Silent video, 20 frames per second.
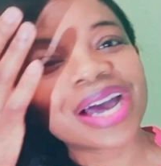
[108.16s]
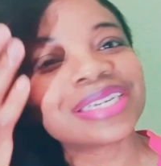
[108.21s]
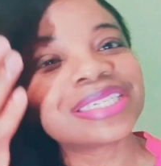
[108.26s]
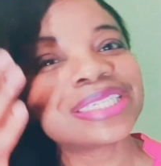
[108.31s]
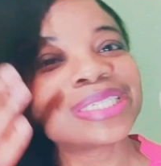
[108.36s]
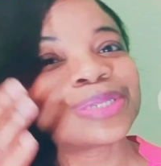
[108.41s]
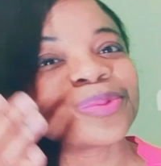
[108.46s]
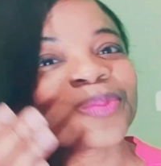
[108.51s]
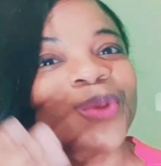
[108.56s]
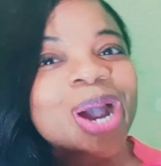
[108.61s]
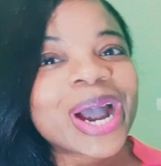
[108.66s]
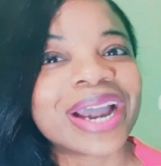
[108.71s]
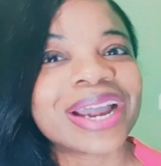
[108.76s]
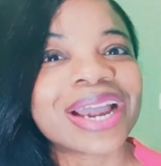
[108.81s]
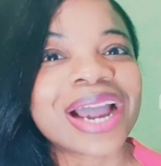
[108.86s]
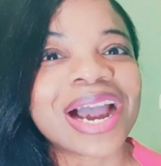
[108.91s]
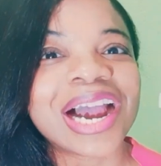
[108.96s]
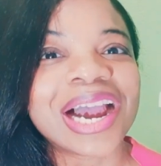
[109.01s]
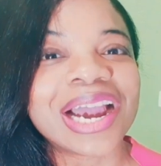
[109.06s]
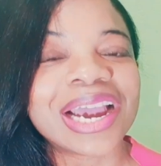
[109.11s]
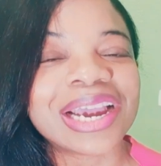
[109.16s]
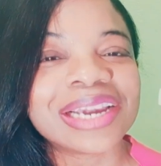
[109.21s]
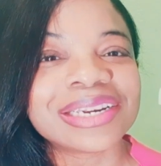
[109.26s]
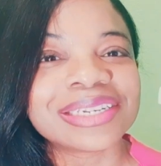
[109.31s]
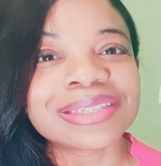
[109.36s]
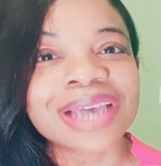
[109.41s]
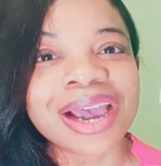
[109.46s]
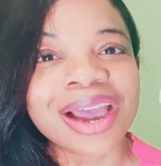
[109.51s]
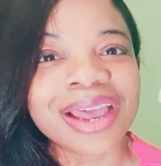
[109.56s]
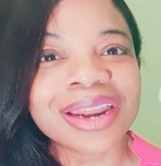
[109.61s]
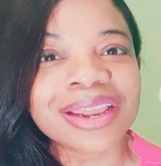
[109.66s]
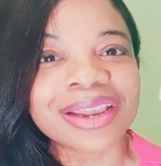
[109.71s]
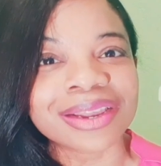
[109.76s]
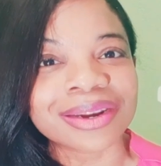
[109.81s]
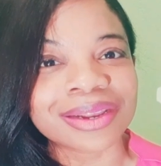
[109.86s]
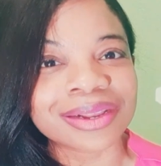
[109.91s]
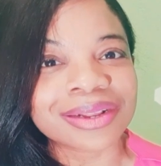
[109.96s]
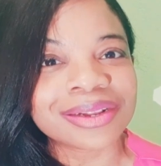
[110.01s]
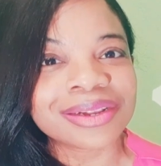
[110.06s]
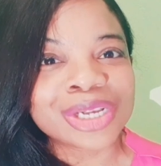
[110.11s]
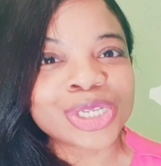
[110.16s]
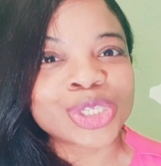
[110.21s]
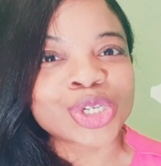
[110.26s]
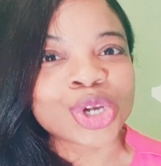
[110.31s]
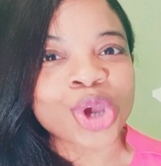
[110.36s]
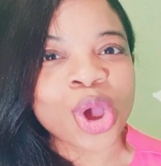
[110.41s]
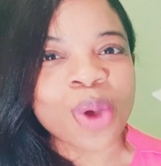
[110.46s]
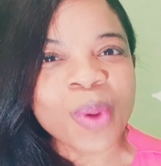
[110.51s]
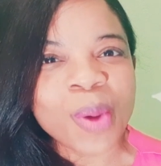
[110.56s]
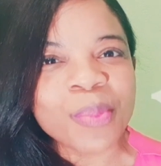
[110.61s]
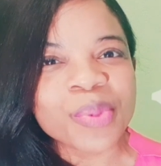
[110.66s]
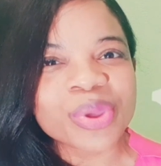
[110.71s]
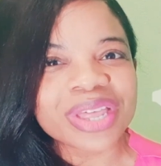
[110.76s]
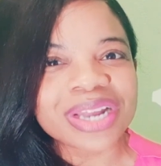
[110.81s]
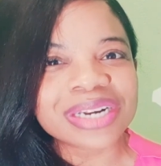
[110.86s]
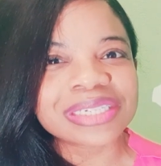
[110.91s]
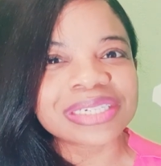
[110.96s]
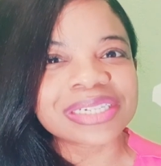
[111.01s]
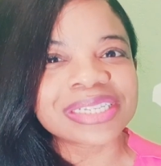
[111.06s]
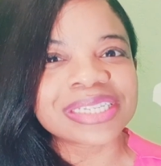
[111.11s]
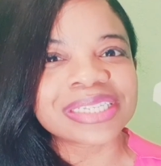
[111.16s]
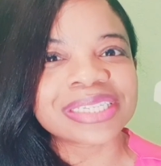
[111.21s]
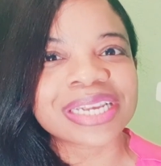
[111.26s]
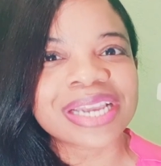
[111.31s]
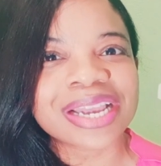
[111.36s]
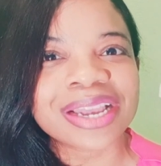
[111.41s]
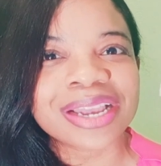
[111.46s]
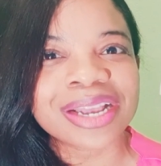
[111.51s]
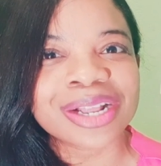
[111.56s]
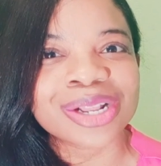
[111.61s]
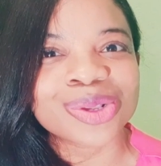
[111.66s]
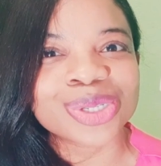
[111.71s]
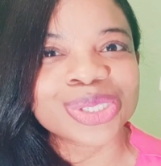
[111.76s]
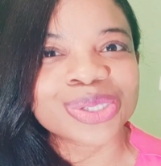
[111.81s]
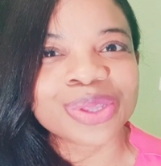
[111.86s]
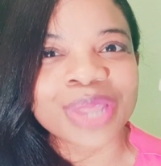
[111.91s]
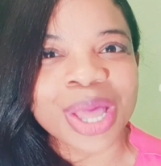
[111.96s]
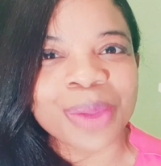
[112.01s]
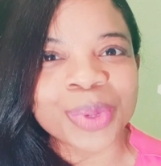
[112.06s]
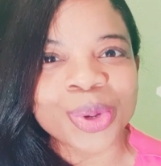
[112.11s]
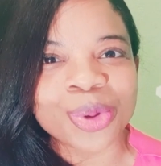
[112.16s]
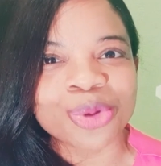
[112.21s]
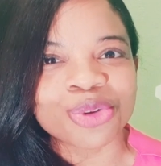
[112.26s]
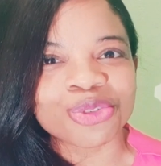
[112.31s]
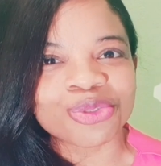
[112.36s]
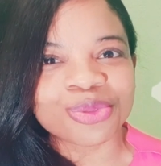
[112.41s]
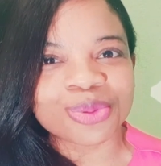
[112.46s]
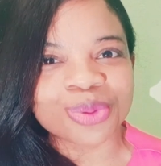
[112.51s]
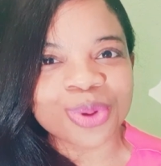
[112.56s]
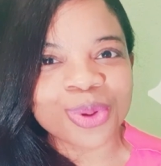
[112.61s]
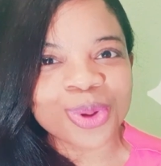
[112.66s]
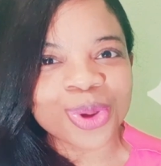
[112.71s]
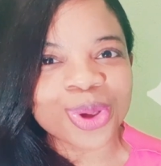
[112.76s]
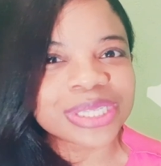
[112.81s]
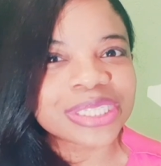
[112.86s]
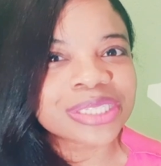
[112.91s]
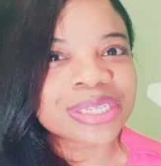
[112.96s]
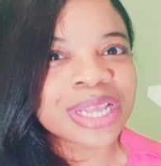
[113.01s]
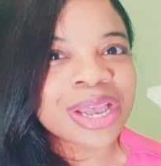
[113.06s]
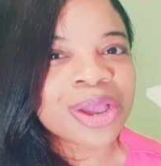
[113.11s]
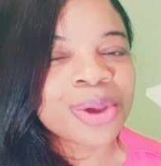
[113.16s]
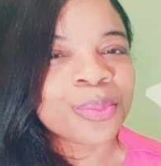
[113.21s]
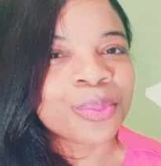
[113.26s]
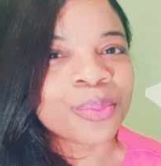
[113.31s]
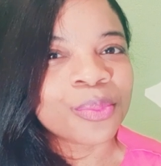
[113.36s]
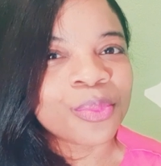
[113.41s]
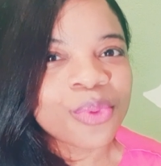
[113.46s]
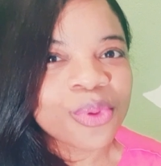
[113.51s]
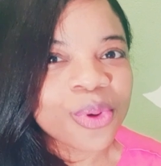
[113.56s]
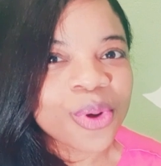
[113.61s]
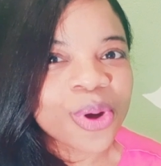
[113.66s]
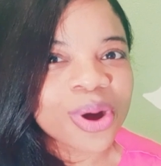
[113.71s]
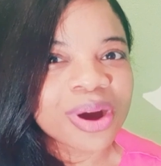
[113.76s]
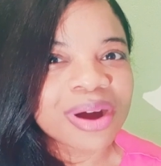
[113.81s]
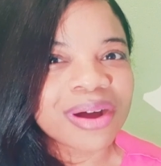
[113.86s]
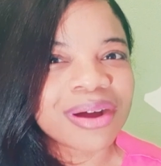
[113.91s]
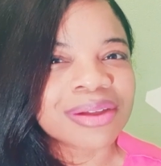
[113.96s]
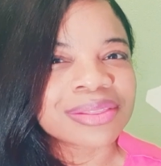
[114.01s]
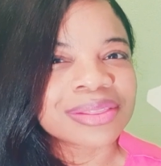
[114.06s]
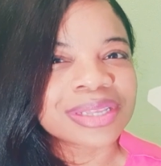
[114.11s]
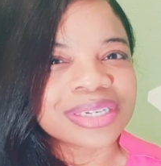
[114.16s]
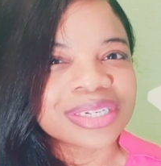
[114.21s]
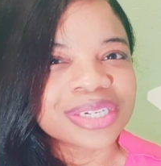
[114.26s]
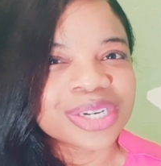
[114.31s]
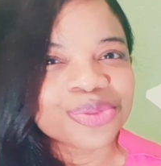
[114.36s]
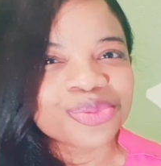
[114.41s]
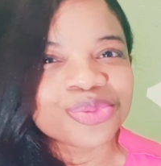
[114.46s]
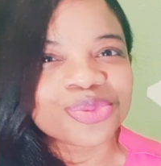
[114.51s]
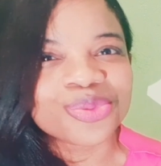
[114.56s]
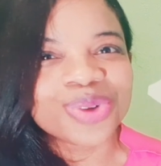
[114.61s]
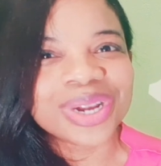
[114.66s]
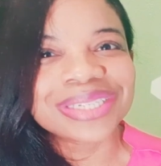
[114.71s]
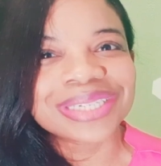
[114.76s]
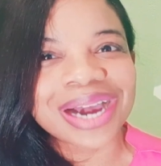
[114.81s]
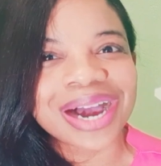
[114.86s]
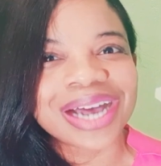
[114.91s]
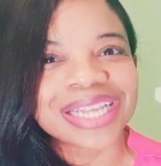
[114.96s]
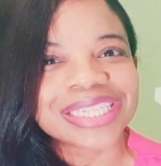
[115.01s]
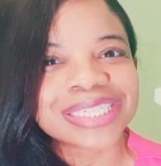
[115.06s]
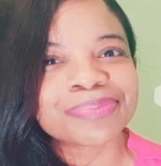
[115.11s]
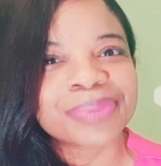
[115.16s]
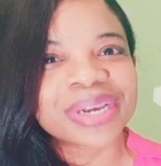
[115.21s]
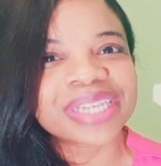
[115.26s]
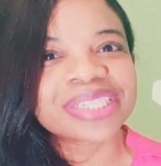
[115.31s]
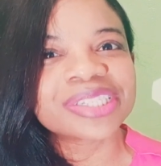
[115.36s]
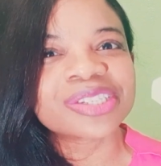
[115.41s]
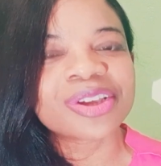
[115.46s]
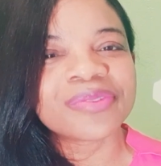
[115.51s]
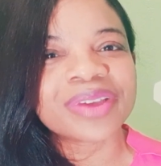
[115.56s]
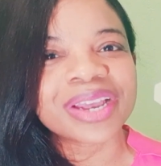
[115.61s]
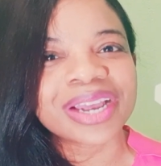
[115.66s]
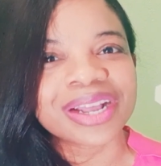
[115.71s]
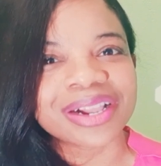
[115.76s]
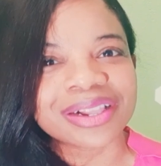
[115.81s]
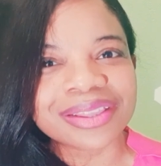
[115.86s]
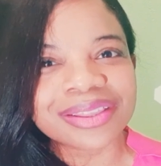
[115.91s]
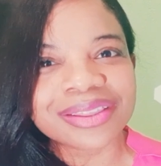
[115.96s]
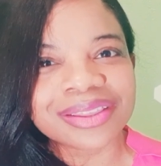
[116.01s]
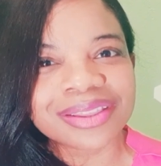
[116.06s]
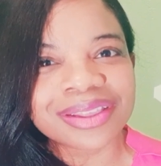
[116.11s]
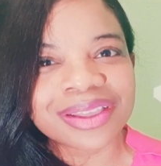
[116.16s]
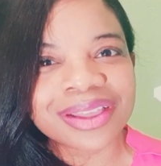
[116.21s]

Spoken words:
That is why I decided to come up with a little scale so that we could focus more on the different aspects of health.